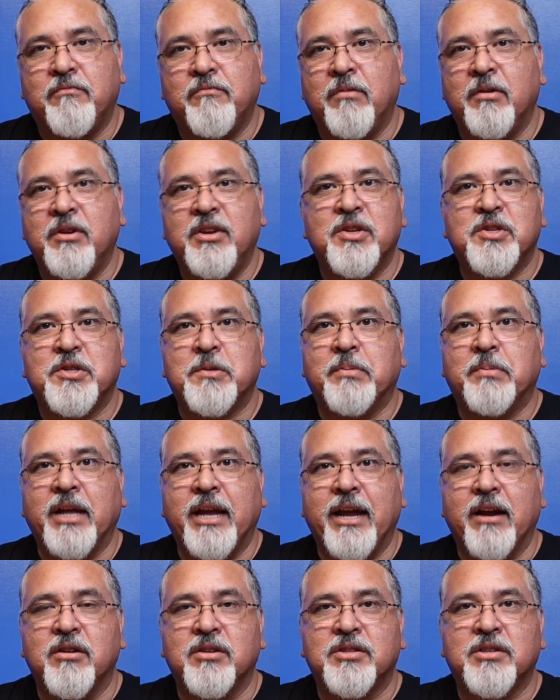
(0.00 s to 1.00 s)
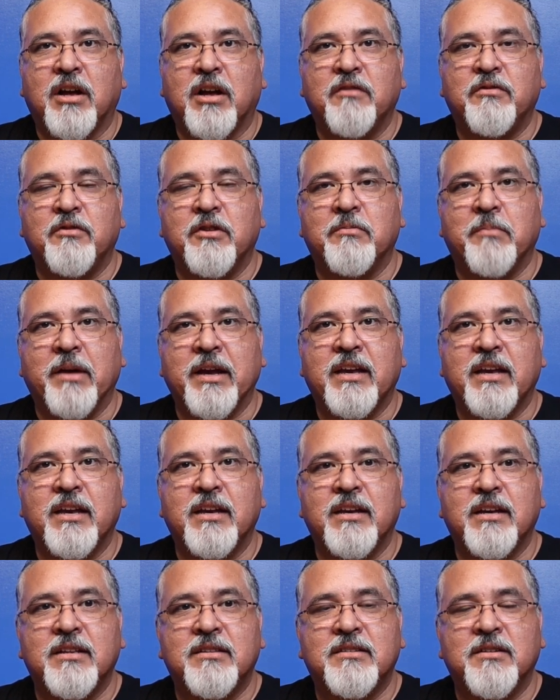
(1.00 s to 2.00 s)
we used to play airsoft with my
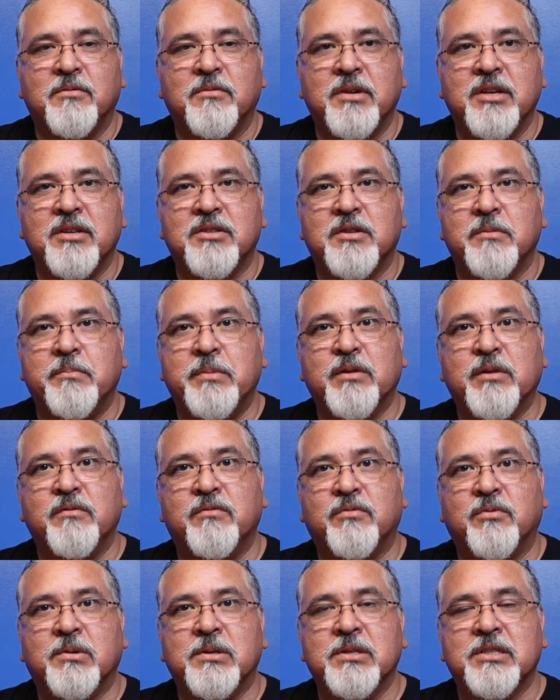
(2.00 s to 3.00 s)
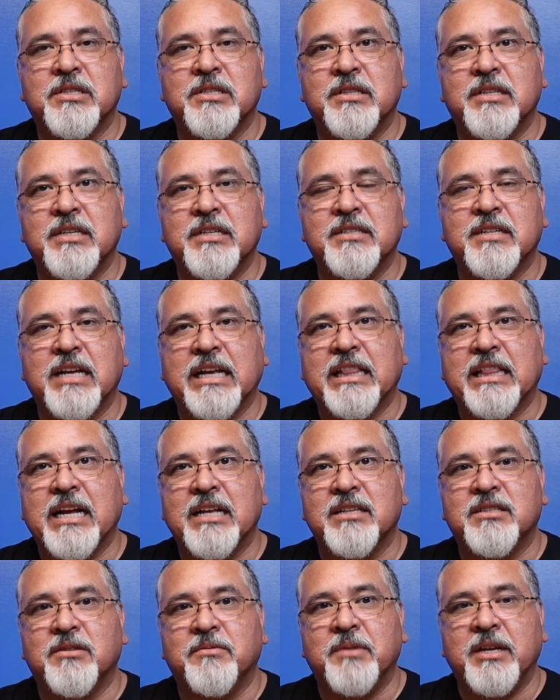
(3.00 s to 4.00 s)
kids, and we used to build forts and things like
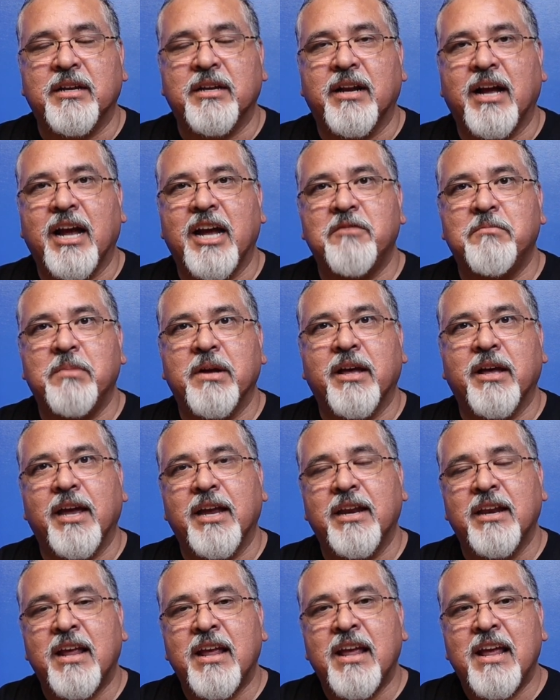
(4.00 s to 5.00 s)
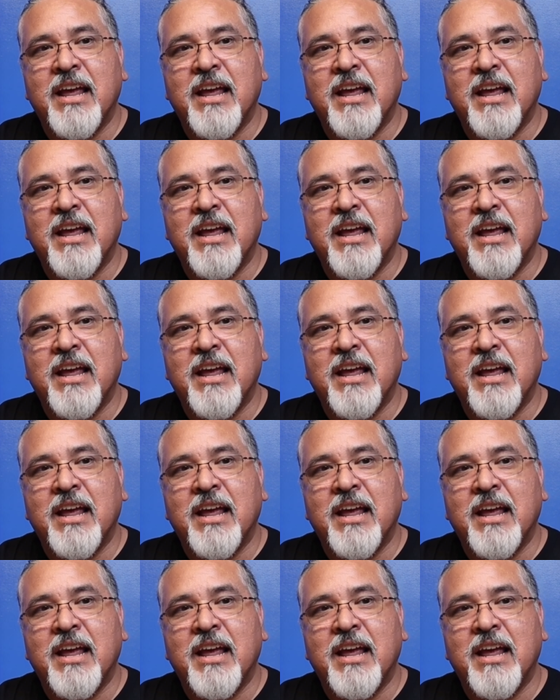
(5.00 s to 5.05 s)
that so we could hide behind,